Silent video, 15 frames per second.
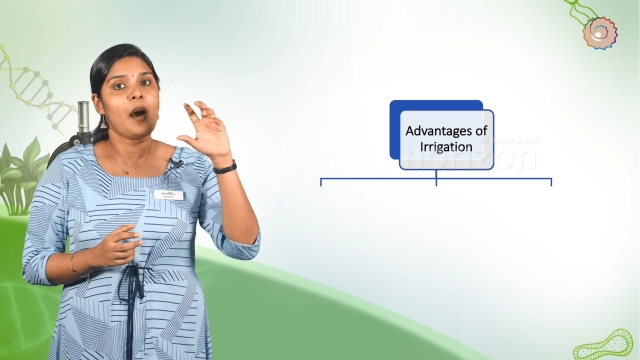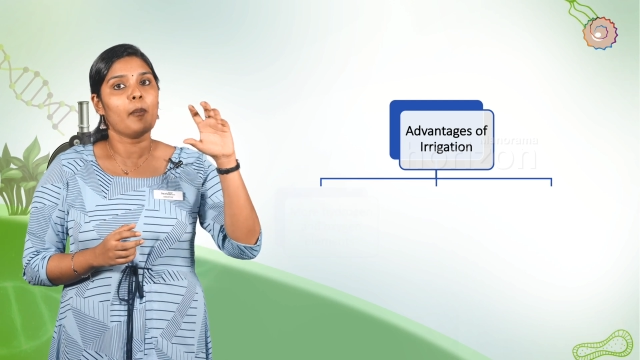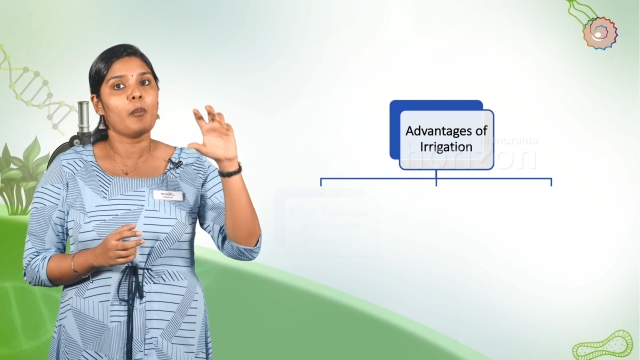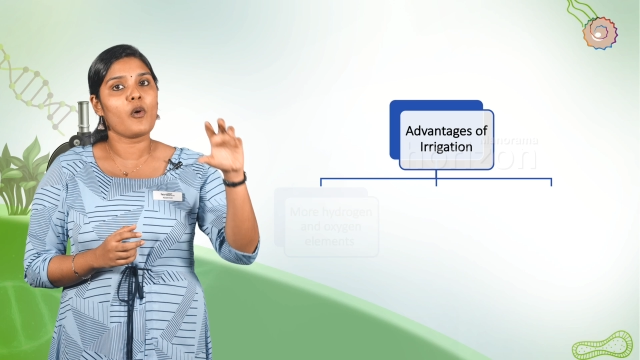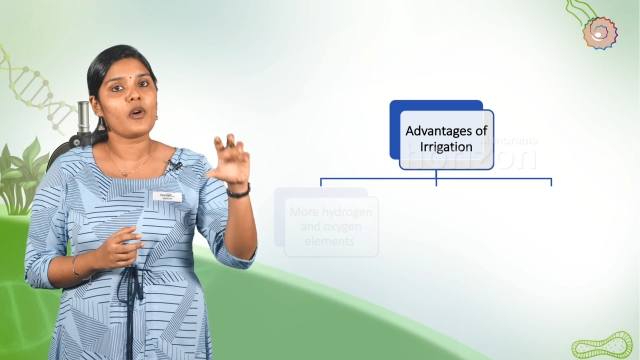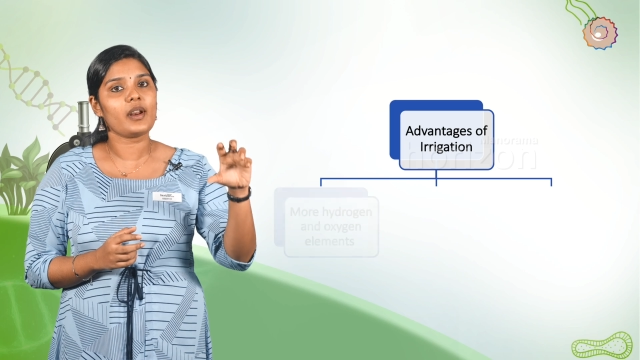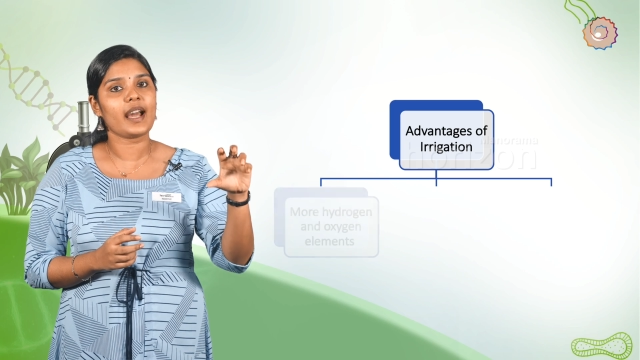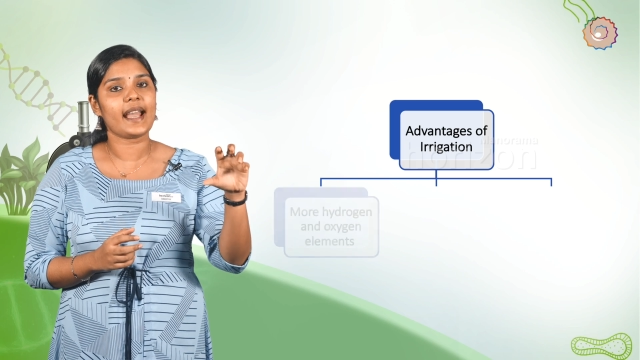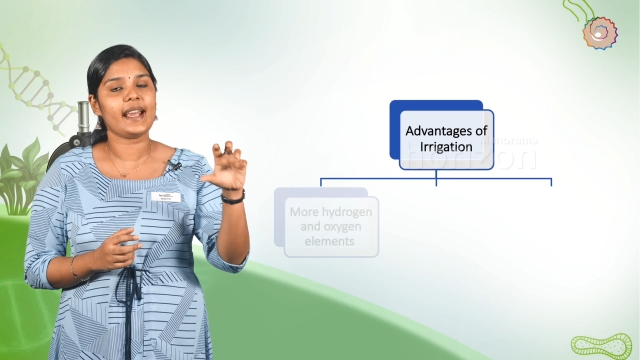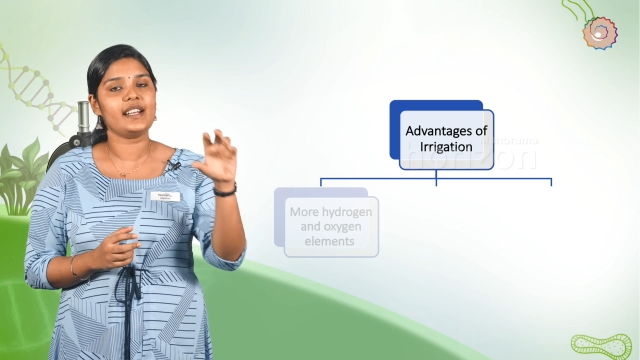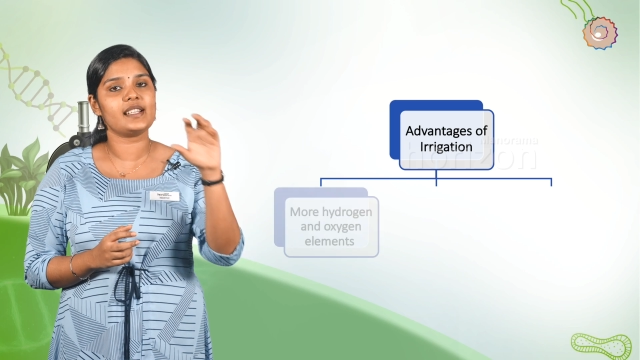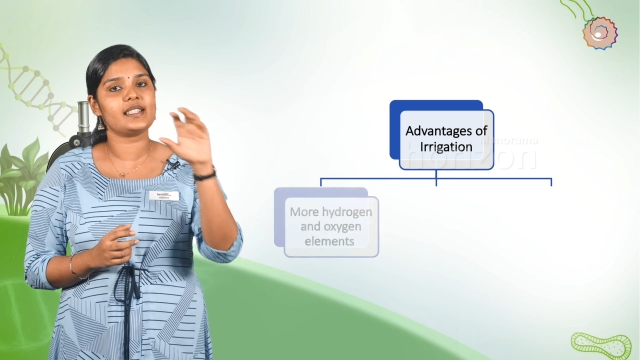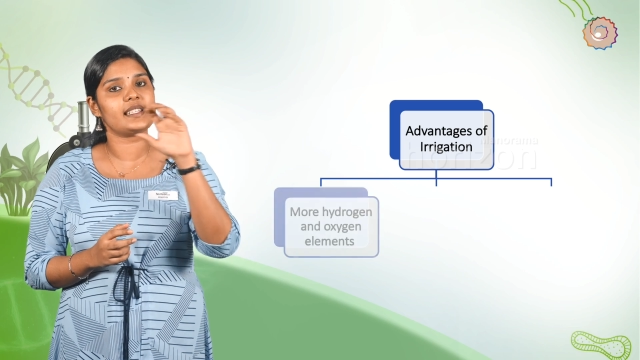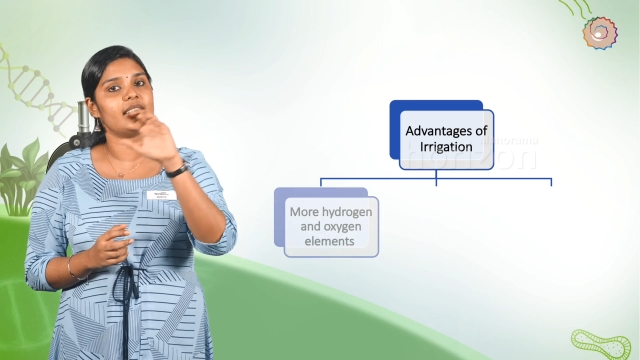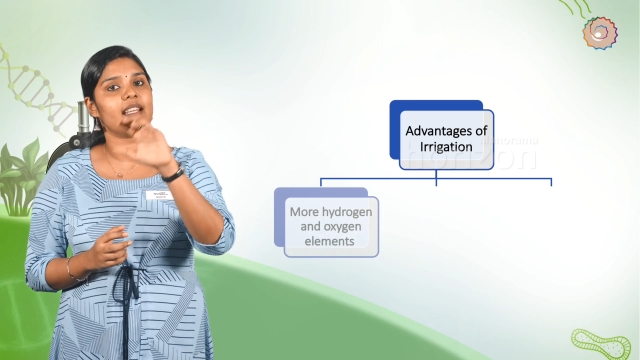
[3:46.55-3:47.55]
more
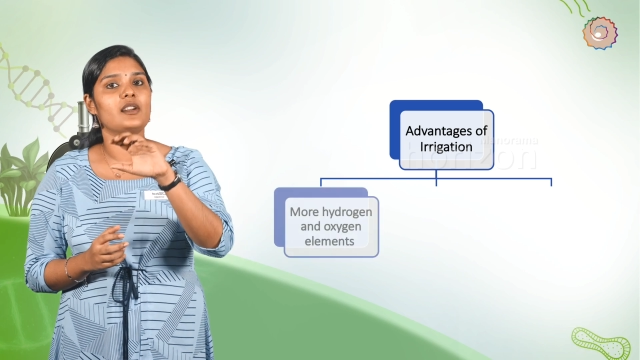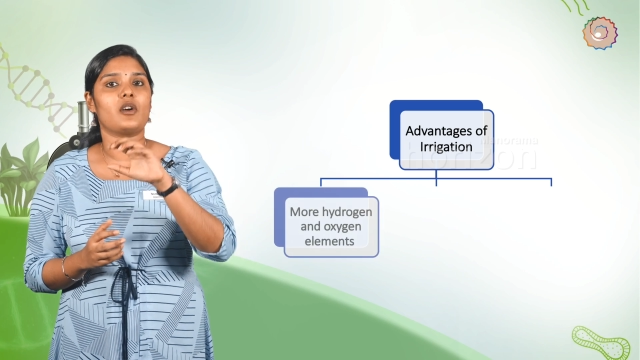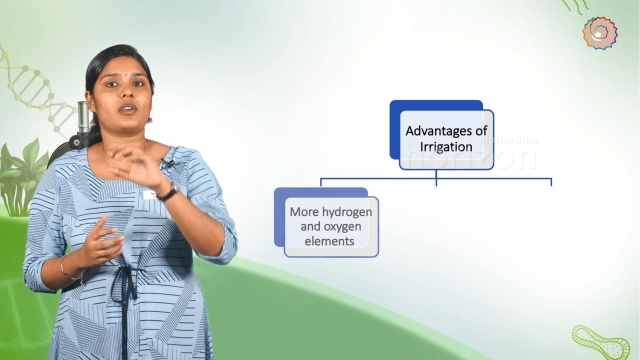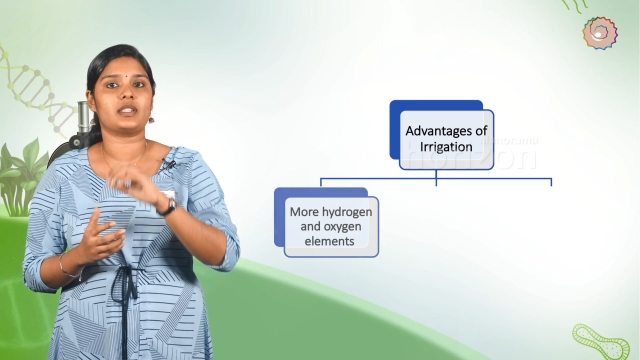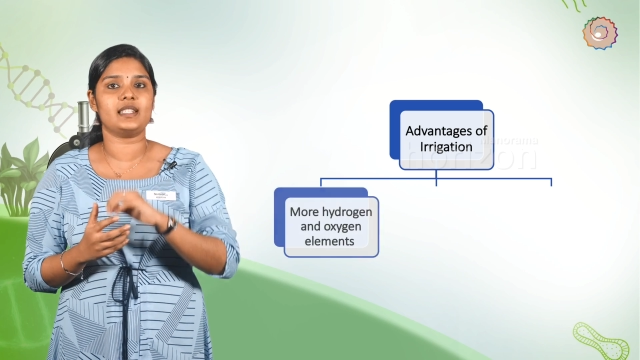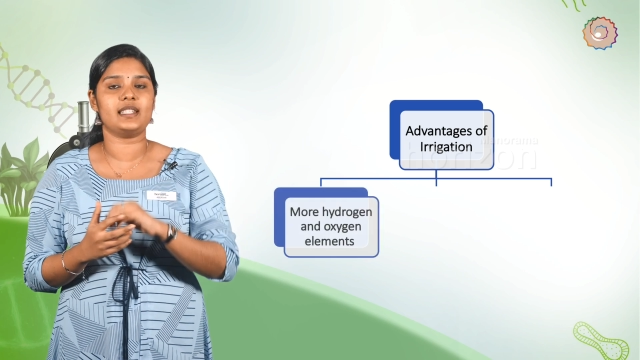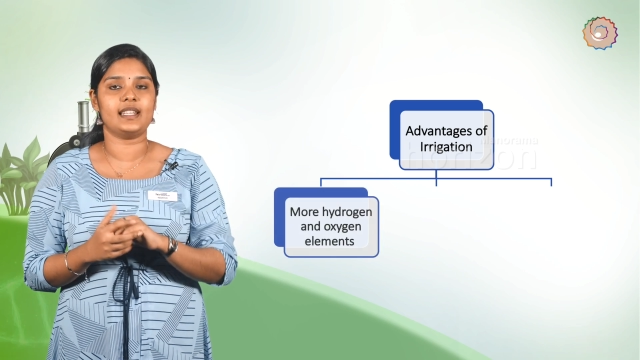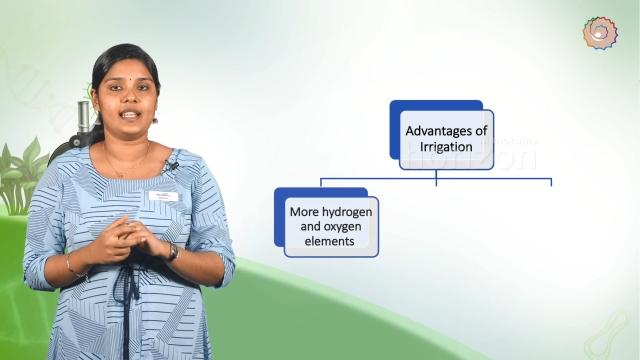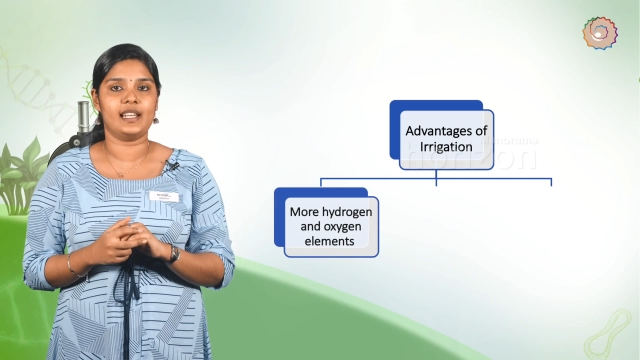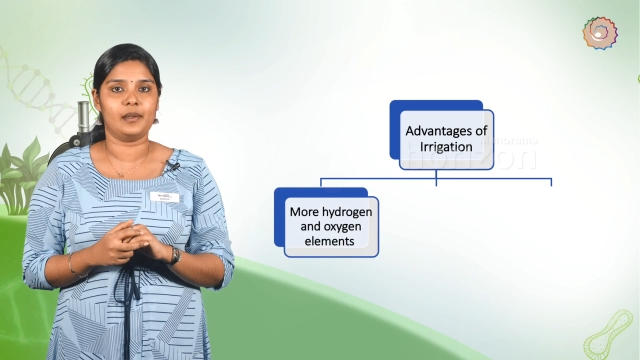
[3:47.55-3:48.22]
hydrogen and oxygen